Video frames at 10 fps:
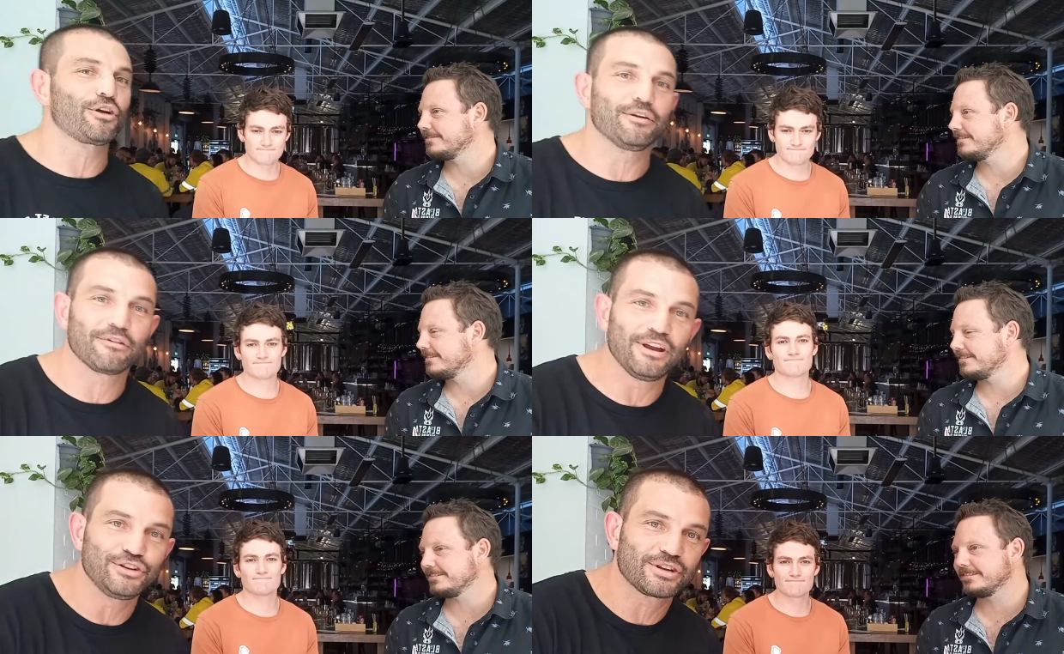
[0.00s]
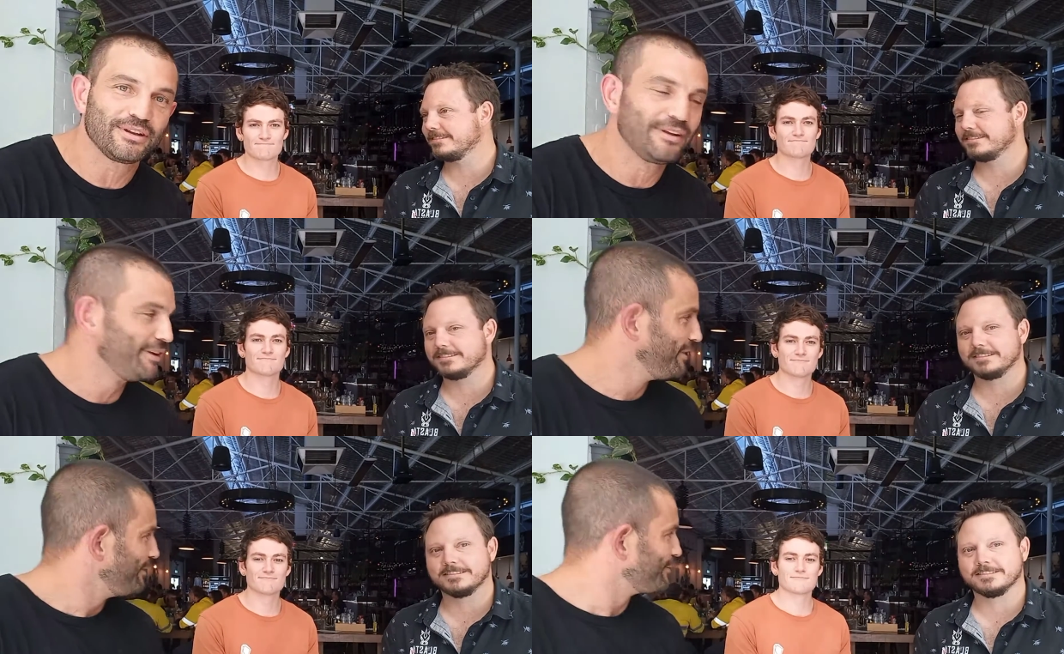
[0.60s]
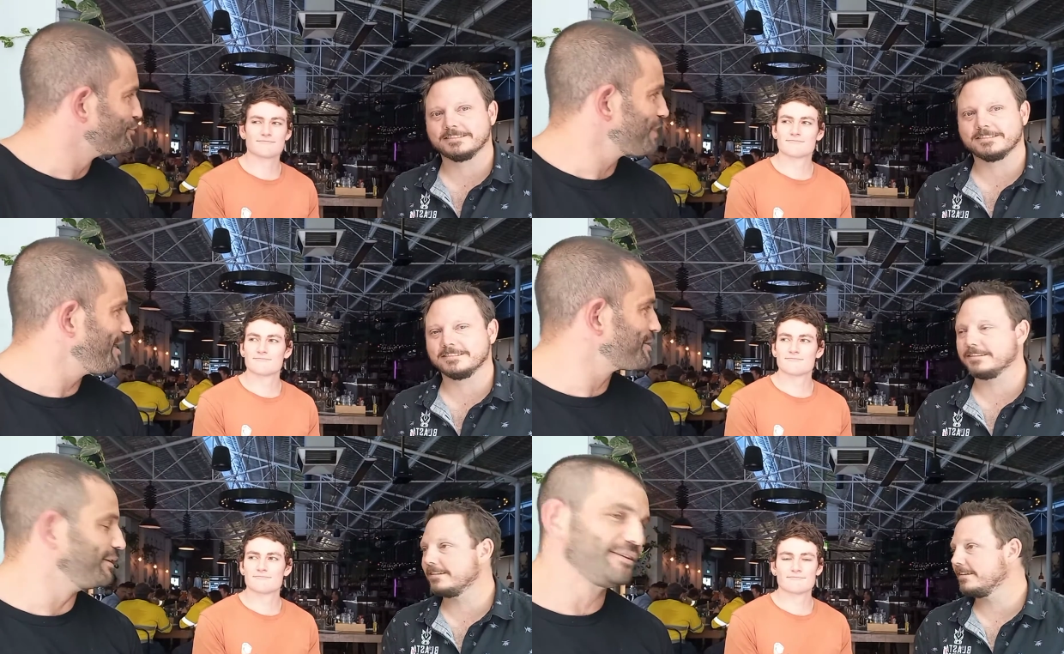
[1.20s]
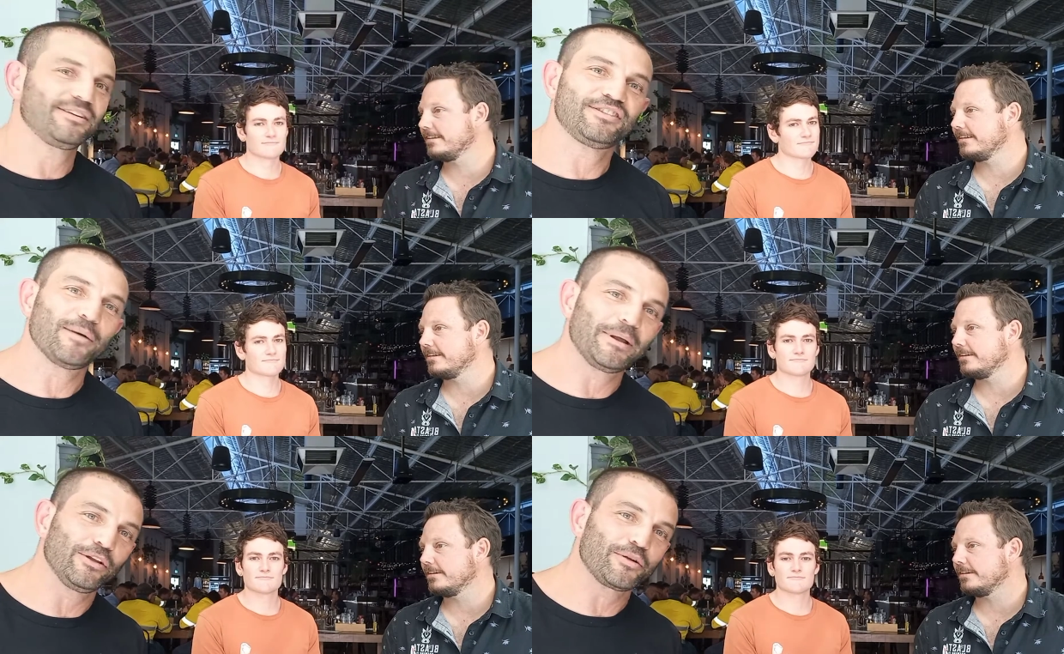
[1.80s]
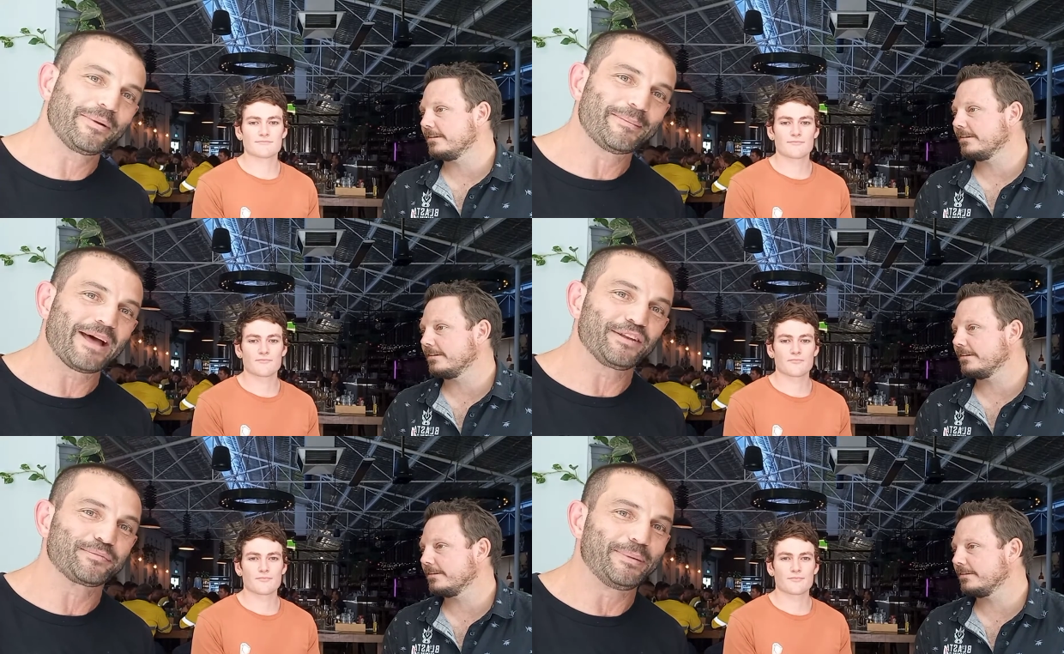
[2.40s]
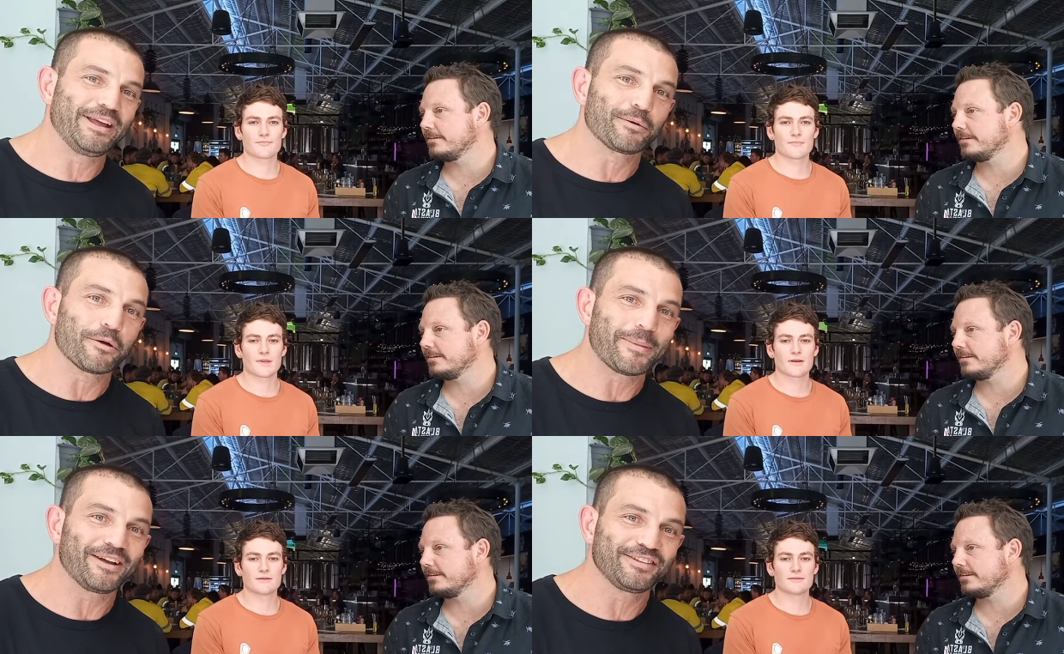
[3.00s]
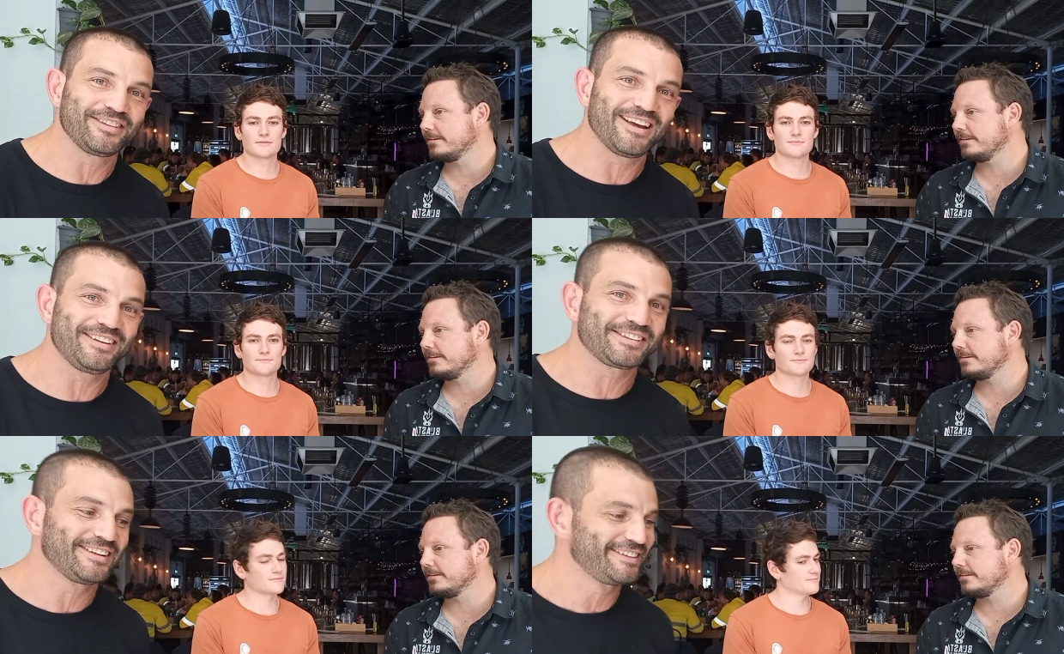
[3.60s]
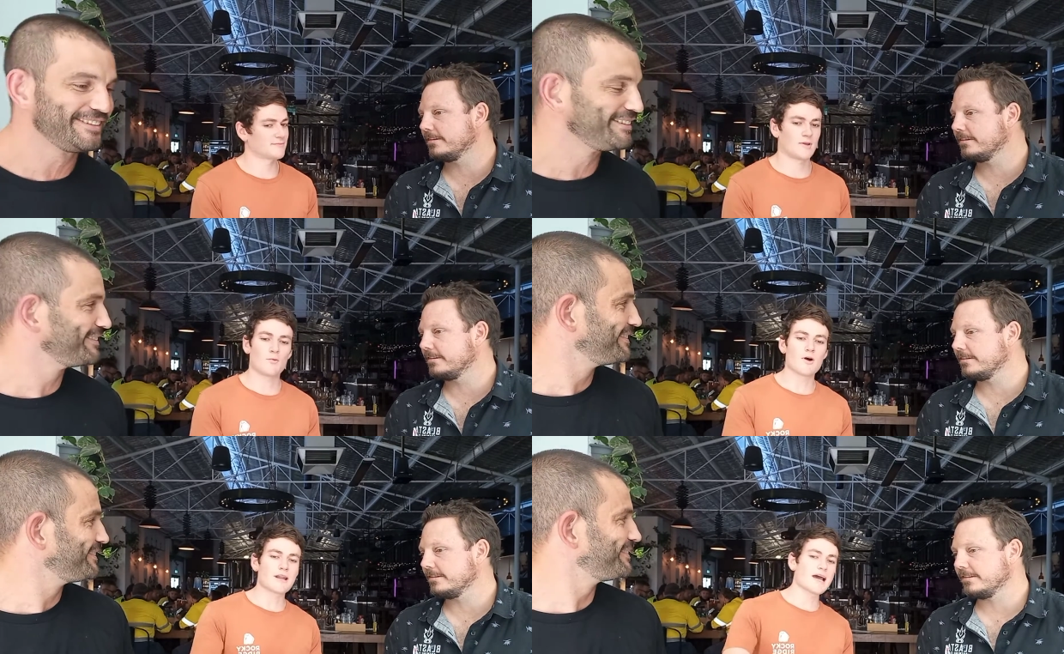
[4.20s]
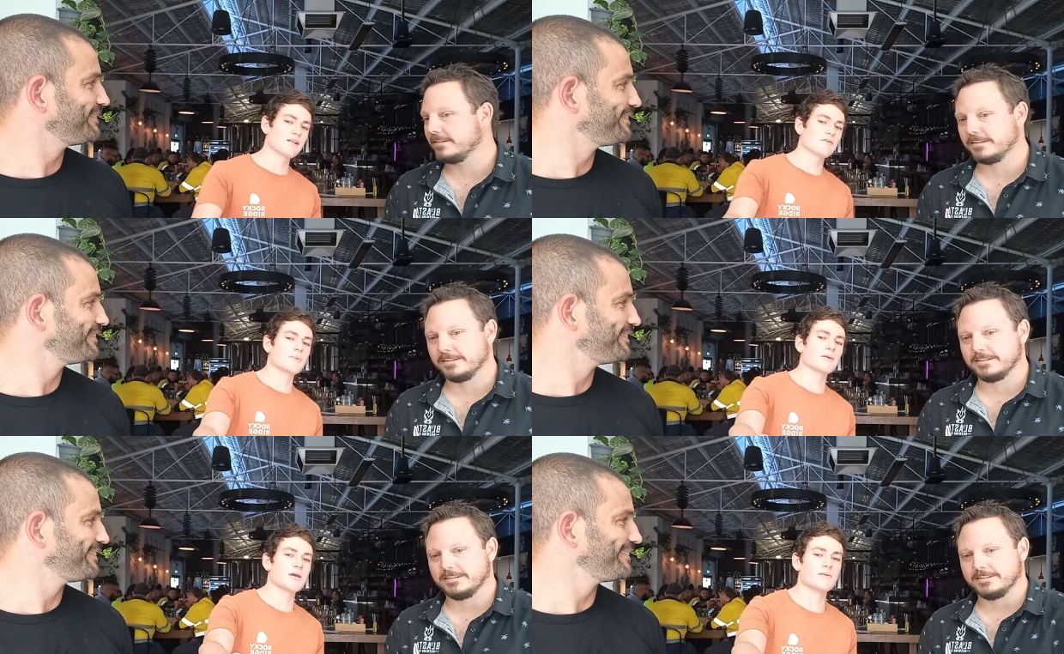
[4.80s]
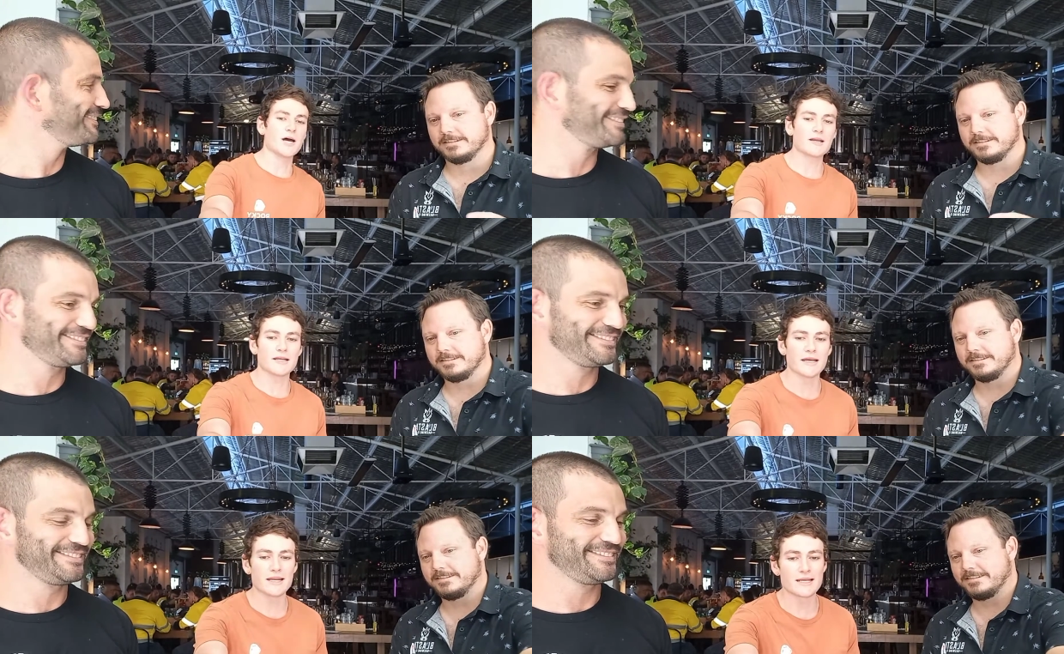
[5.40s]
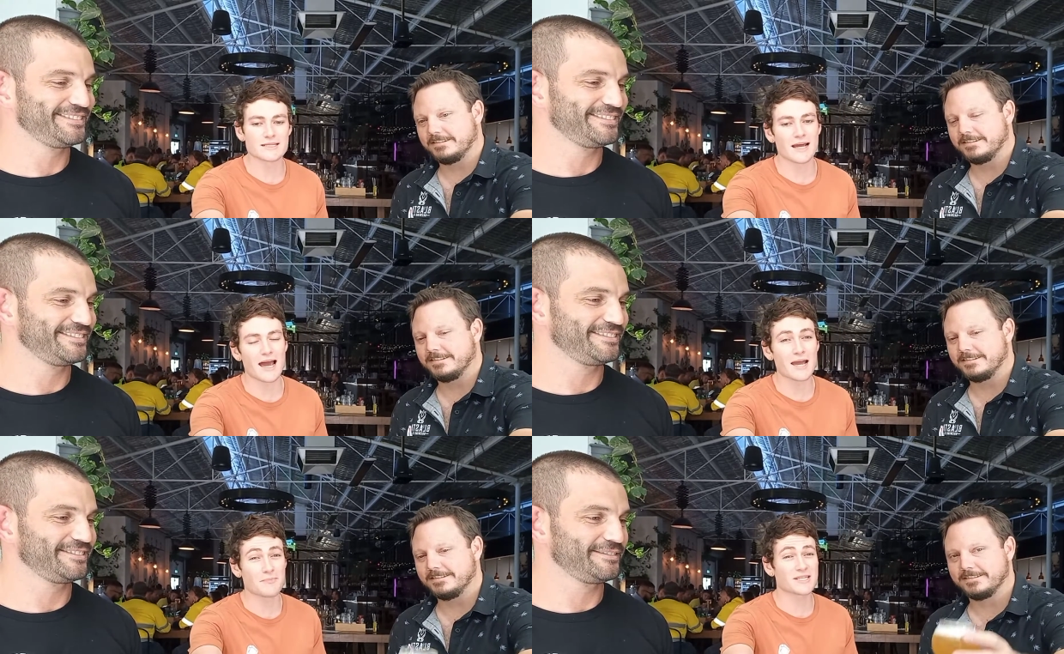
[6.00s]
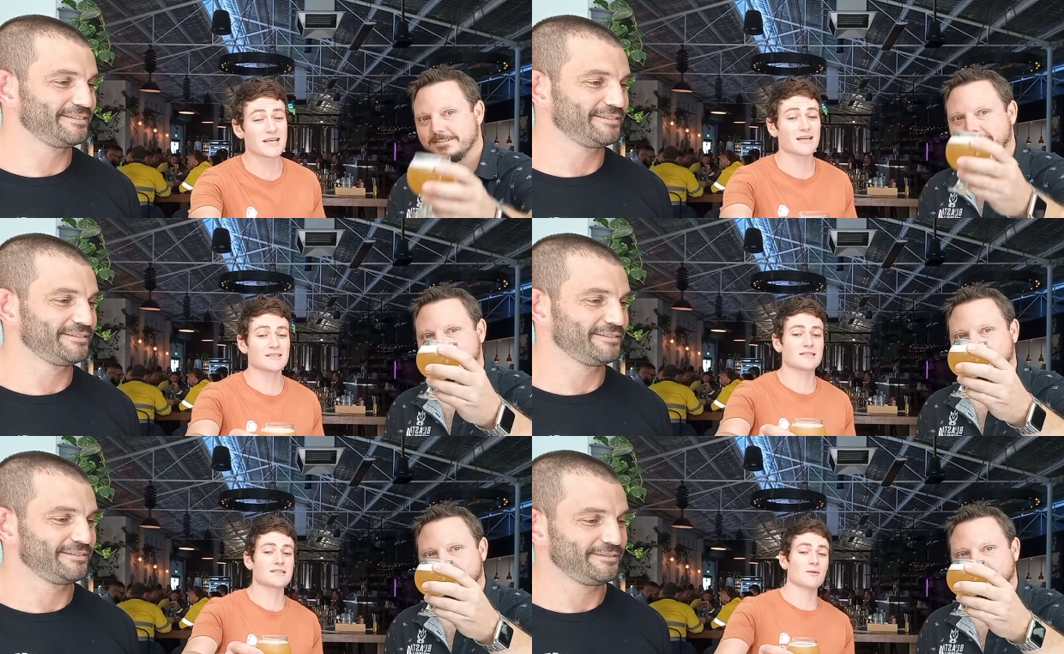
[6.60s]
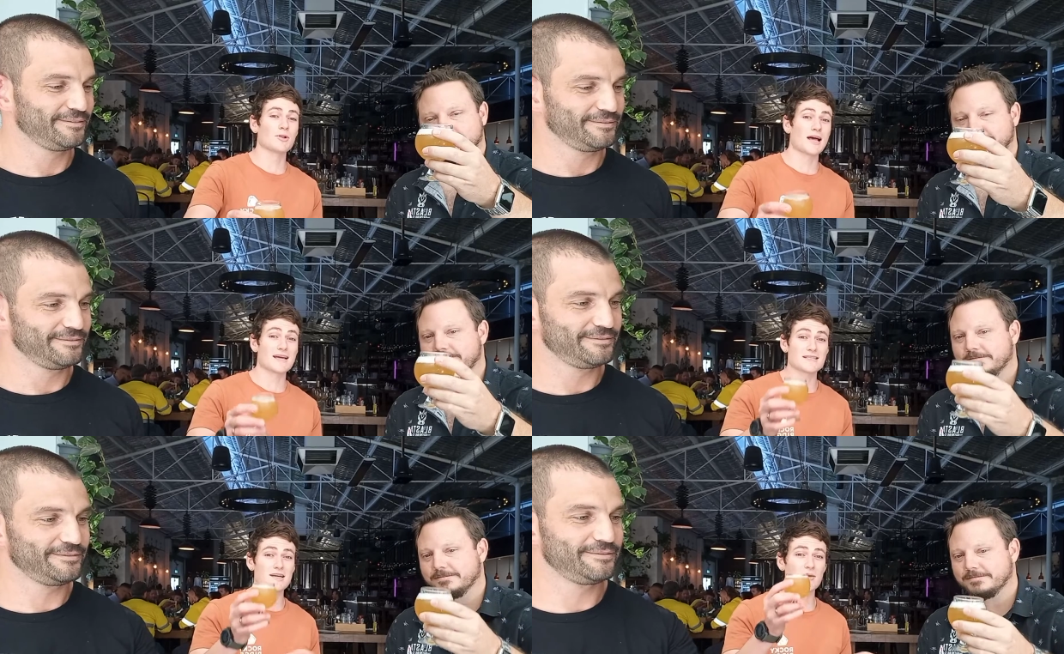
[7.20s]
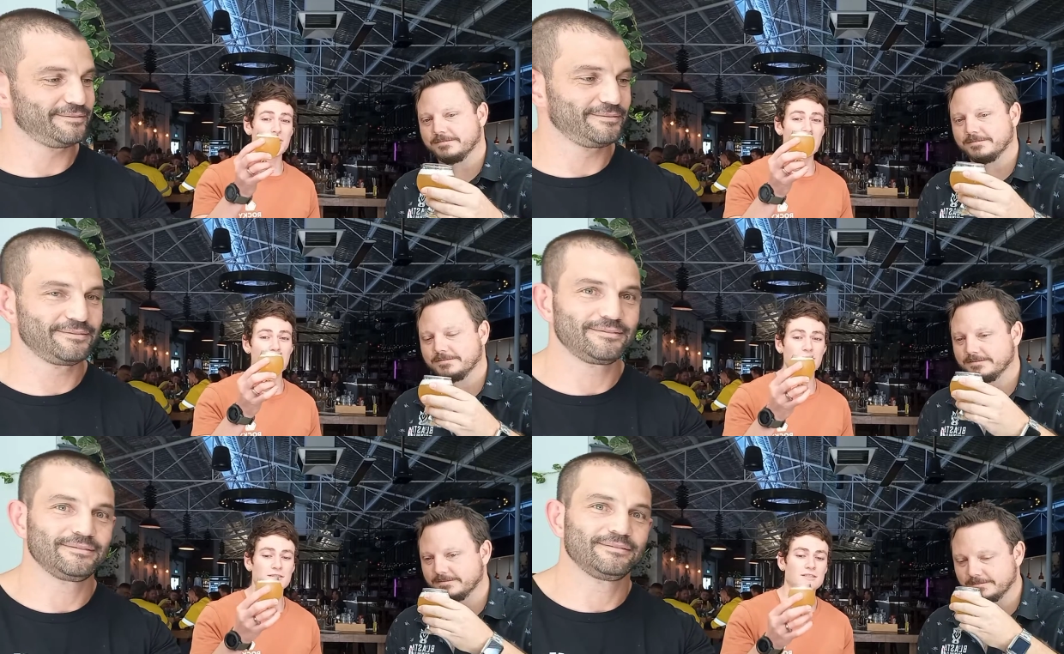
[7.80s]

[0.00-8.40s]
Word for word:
Speaker 1: Rocky Ridge. But Jason, tell me a little bit about this beer we're about to taste.
Speaker 2: One hell of a big beer, mate. It is a 8% double hazy IPA.